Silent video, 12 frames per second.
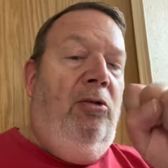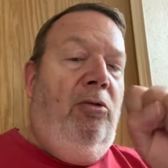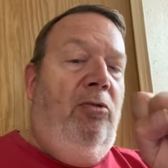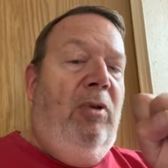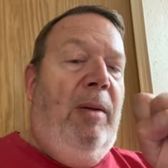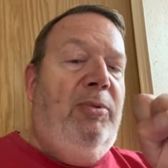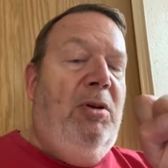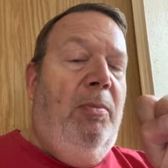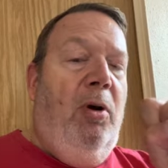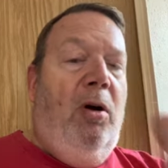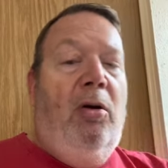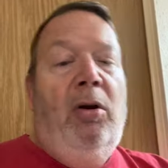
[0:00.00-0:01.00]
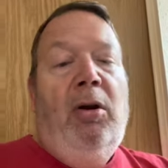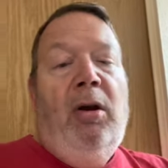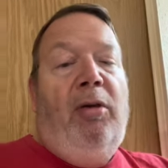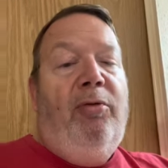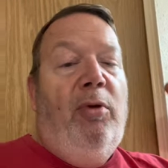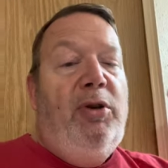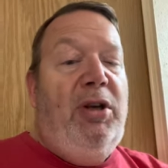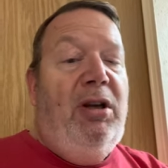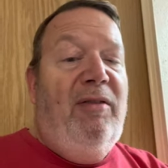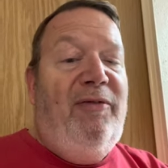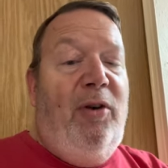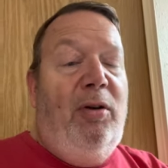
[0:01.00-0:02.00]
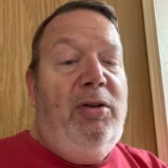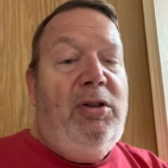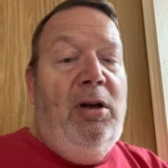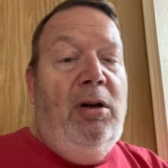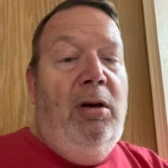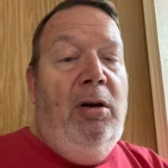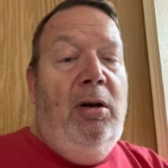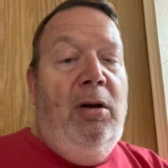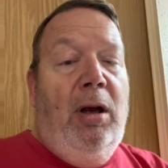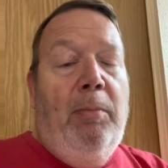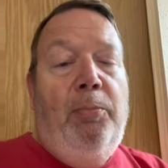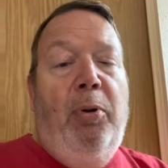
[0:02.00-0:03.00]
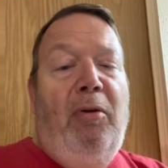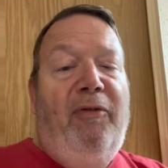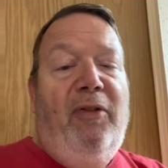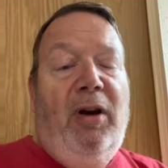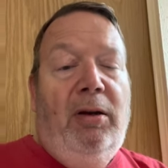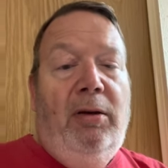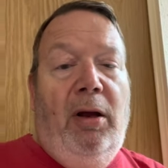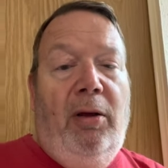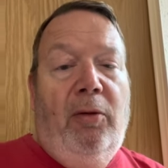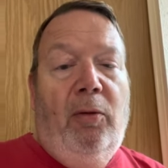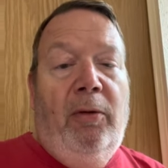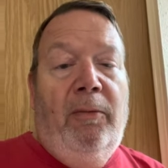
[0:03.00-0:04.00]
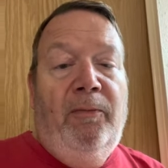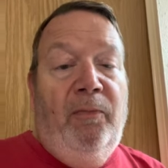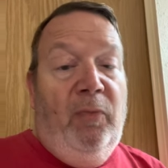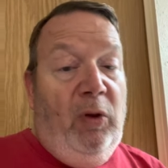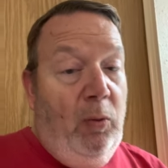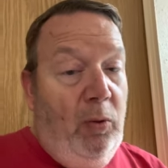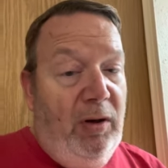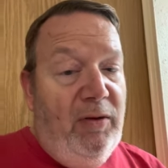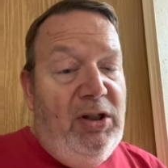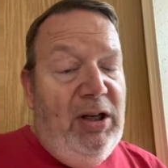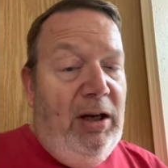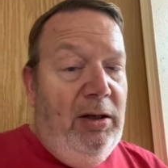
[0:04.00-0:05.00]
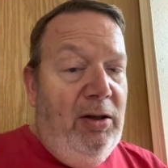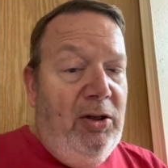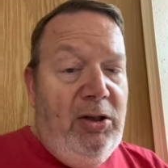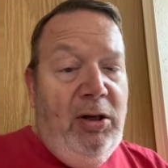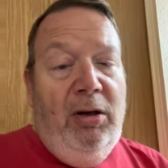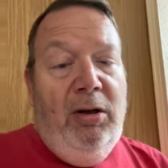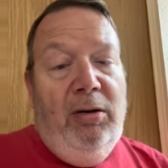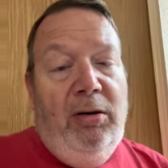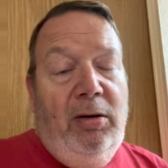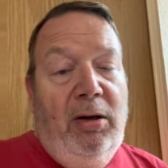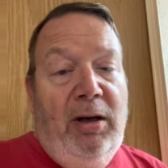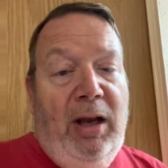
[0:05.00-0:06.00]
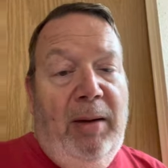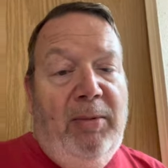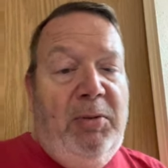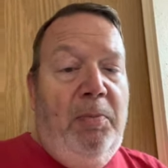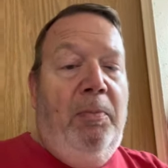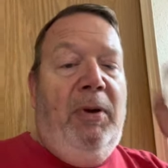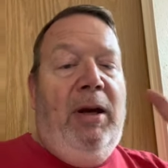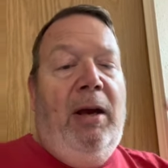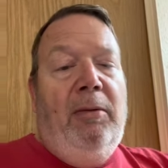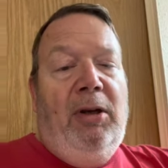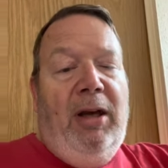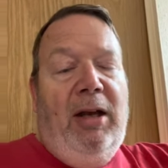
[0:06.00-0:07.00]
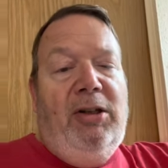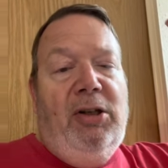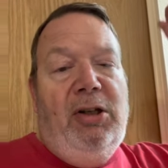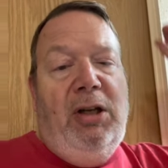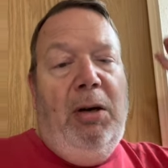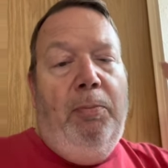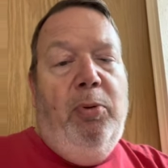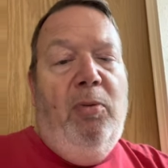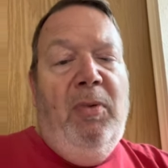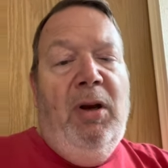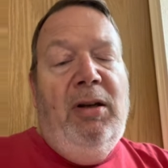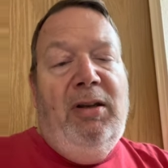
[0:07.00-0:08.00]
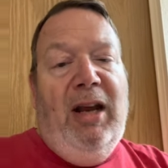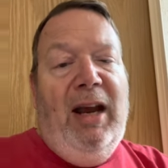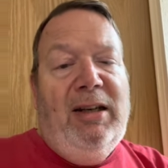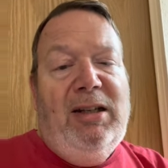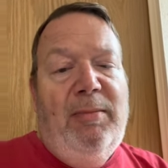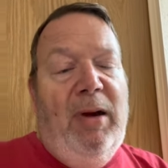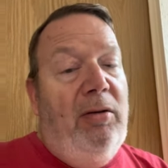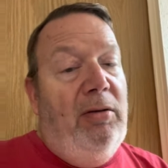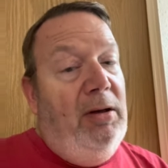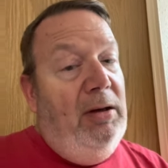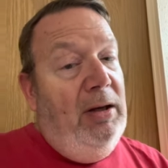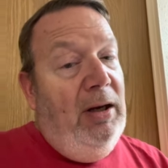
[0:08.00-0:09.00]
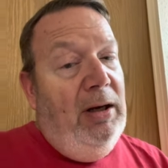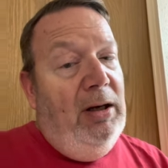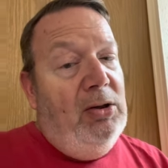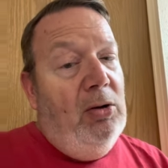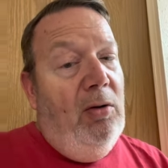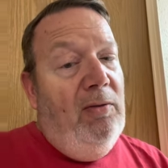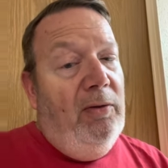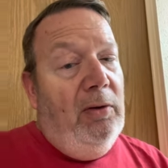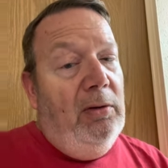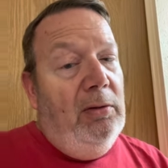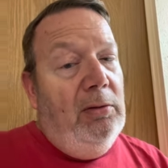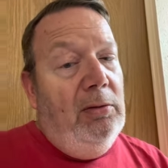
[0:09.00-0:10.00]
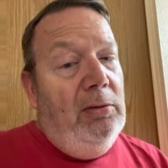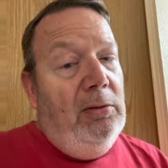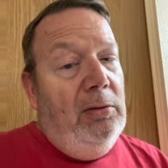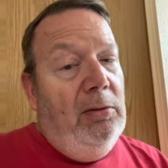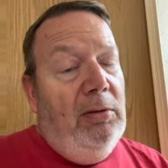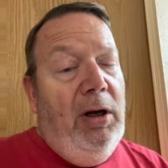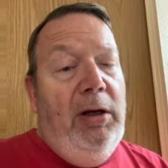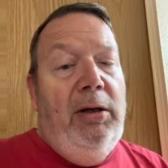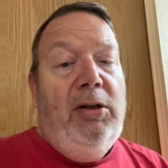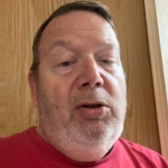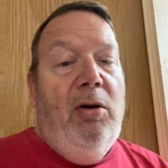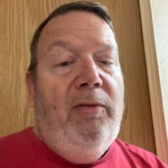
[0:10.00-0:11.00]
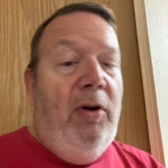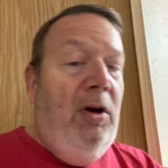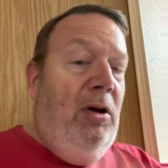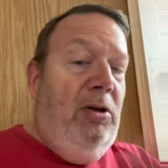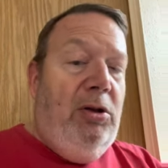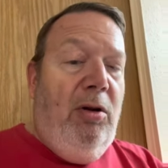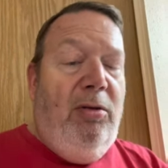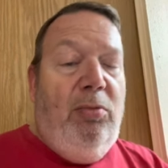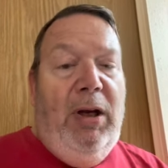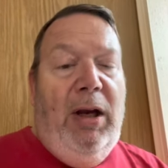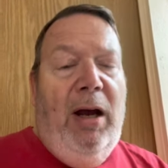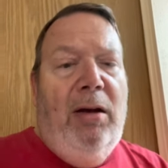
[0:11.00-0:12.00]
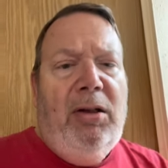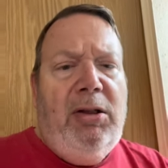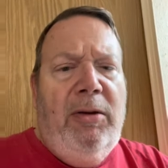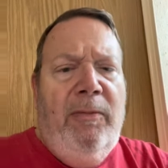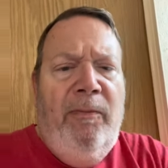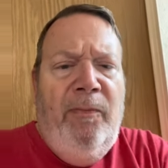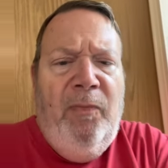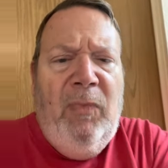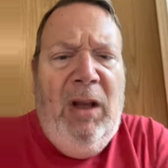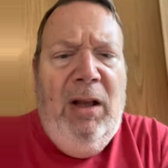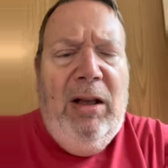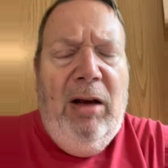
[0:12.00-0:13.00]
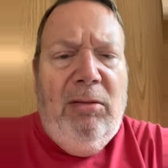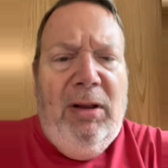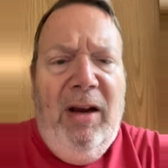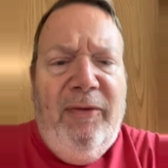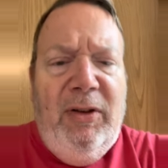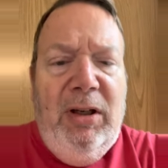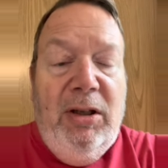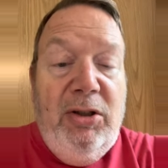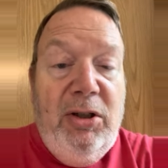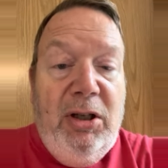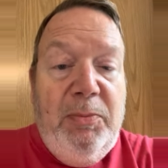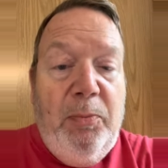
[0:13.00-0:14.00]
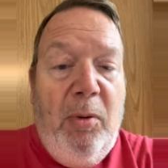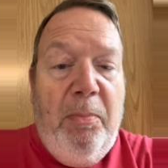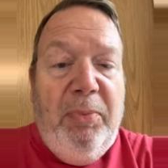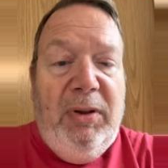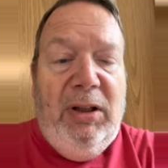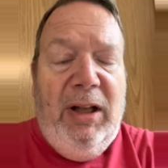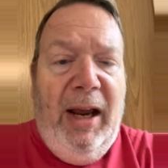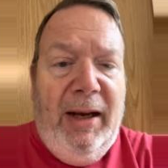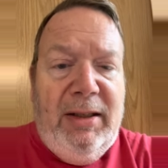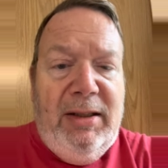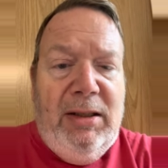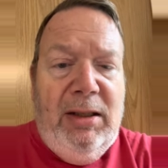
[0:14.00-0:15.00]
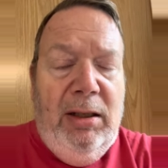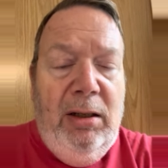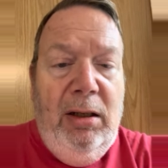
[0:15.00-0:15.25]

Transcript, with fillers: grabs the ball, throws it to first, and poof, another one of Satan's names ca catches it, boom, tags him out, and it's over. All right, it's over. So three outs. Now Lefty is just perplexed.